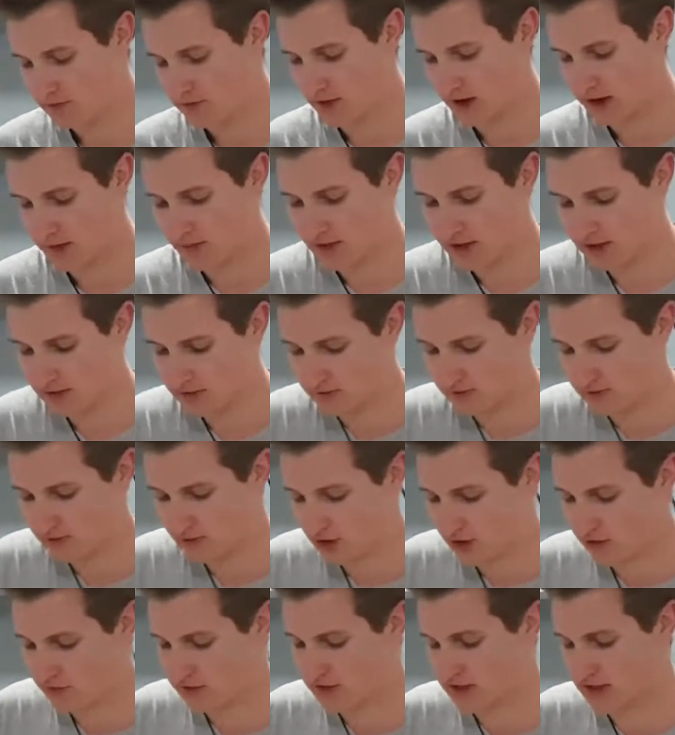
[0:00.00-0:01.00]
I mean,
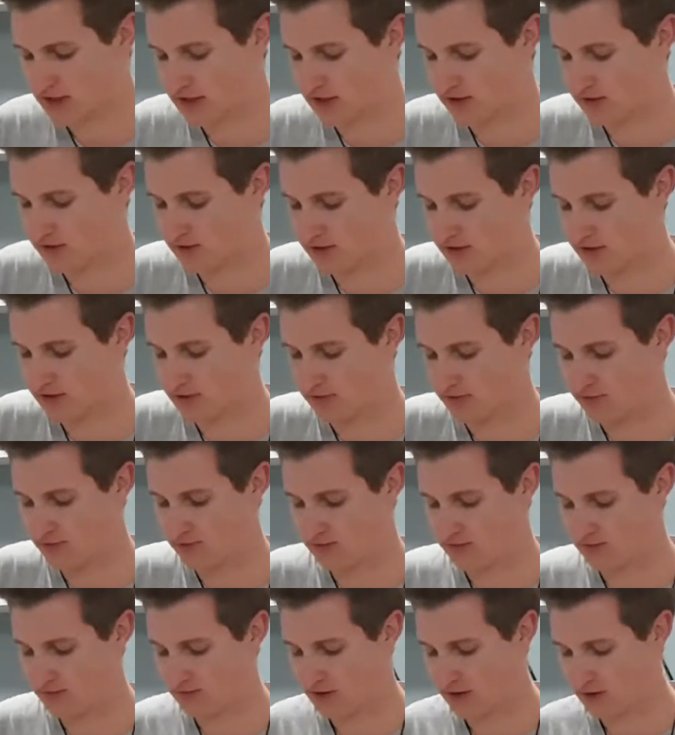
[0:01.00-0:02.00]
obviously,
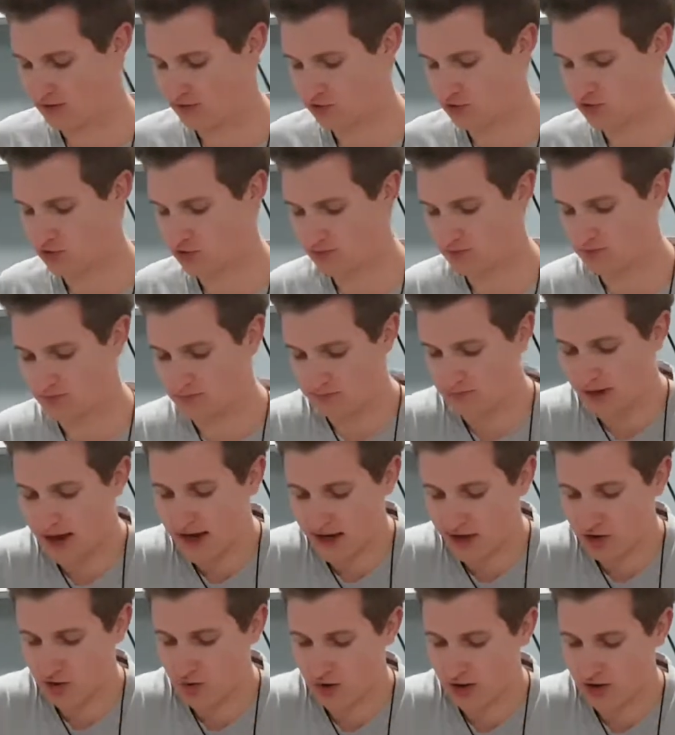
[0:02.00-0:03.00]
if you
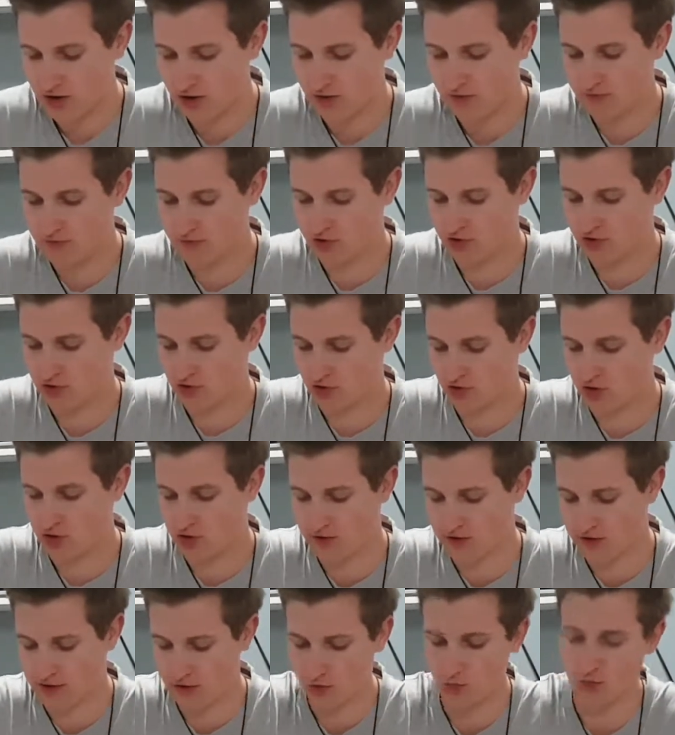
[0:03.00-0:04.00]
bake quite often, you'll know
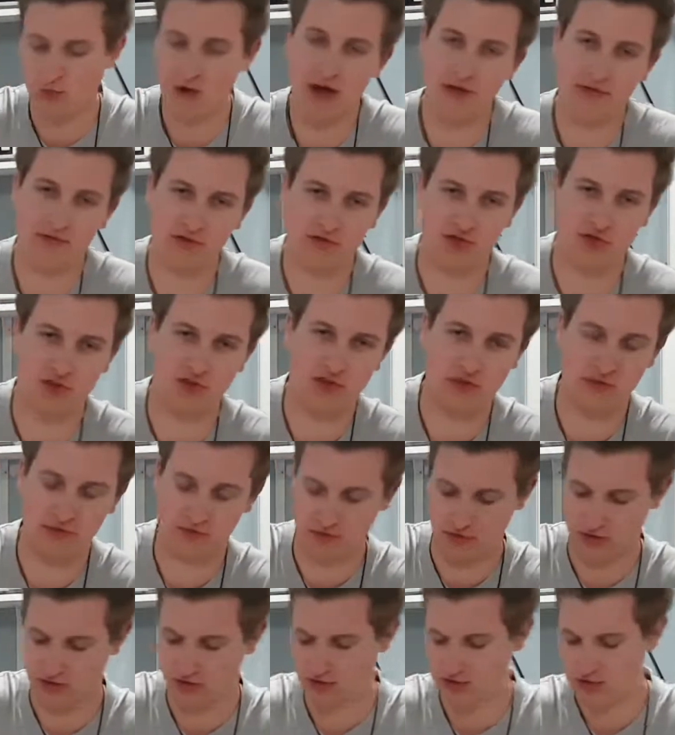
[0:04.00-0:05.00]
that all ovens are
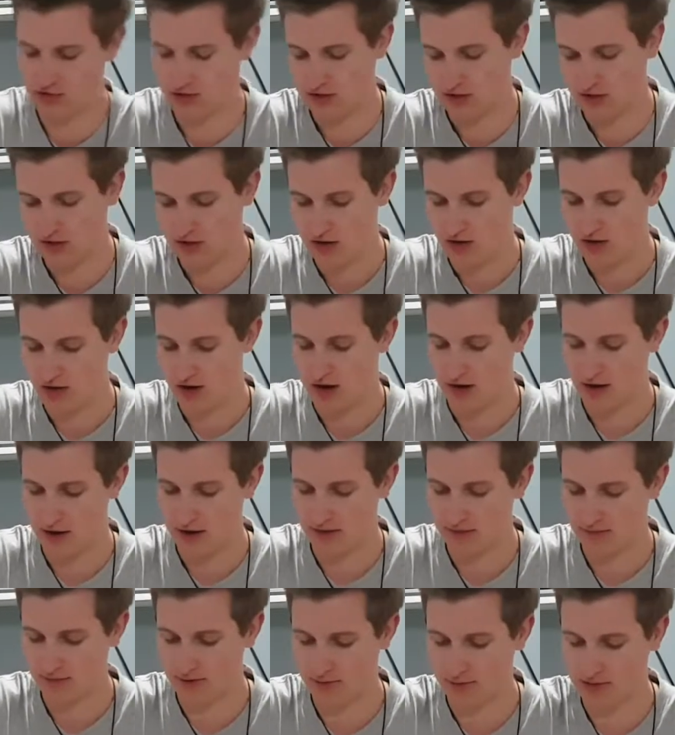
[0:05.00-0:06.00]
different.
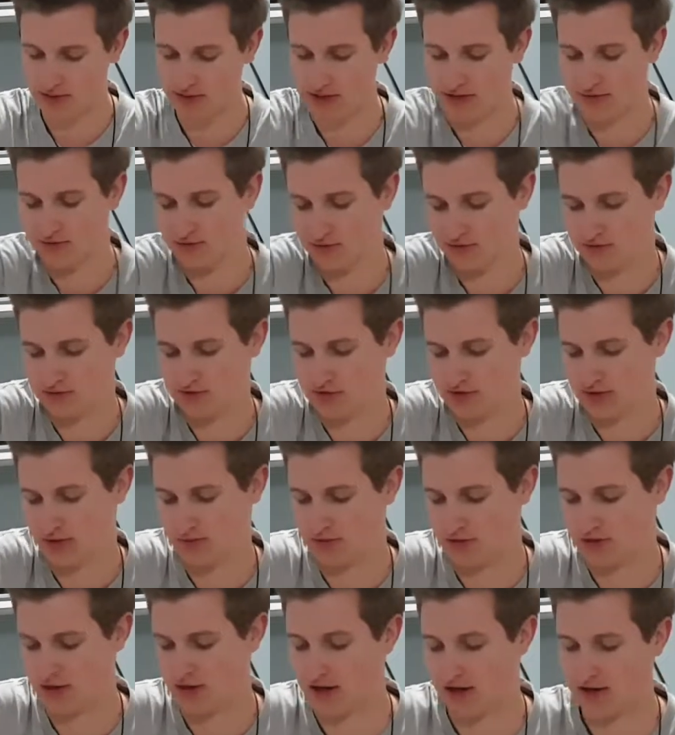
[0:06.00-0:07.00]
I mean, even
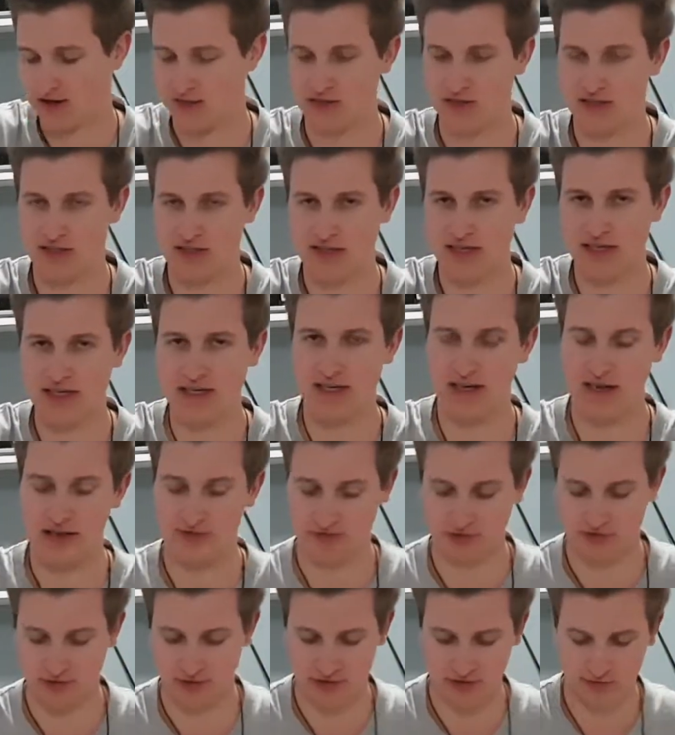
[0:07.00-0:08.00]
something like the sea
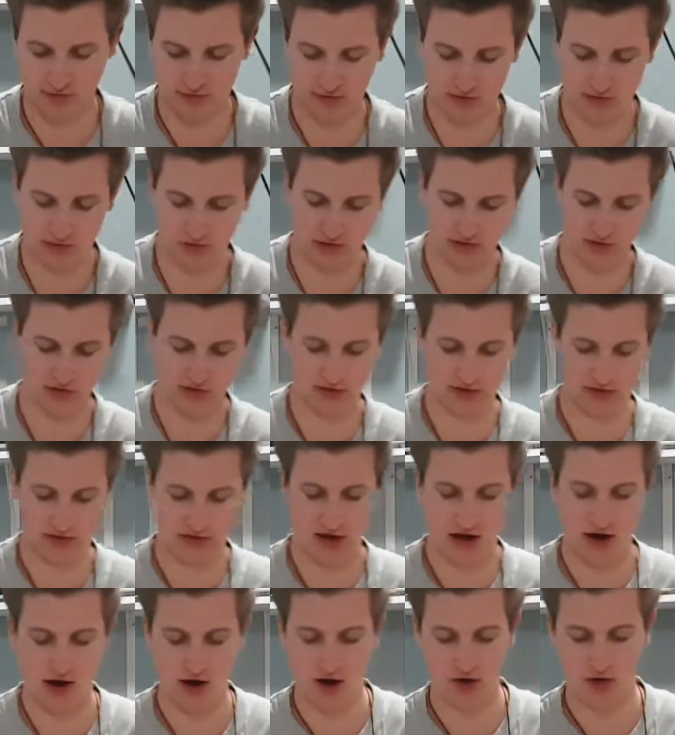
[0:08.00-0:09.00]
level influences
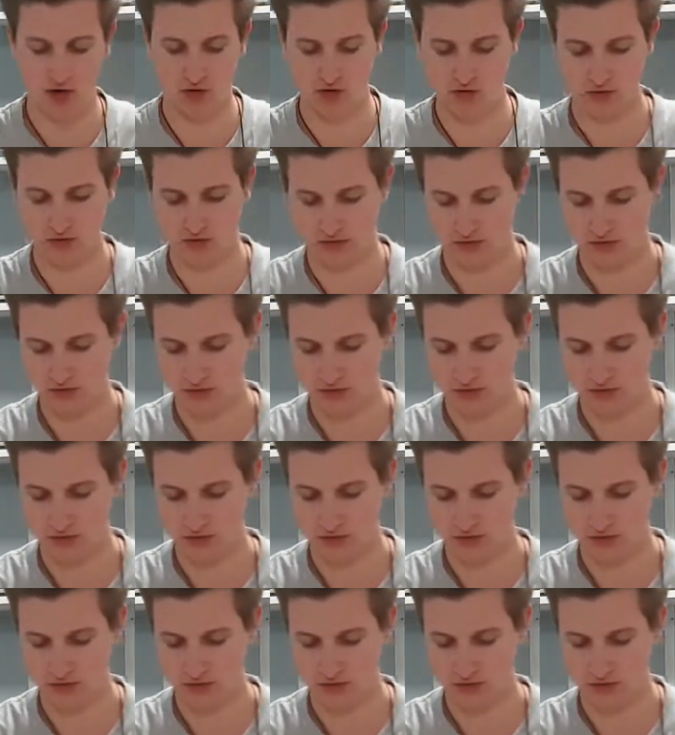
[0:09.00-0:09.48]
how